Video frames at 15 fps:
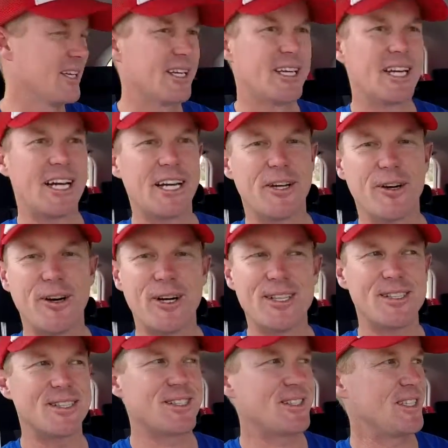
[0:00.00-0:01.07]
G'day
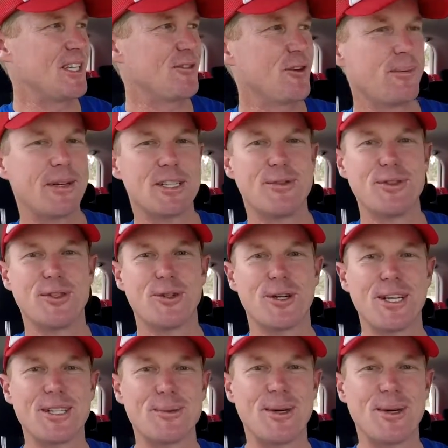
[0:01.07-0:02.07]
guys, thanks very much for joining us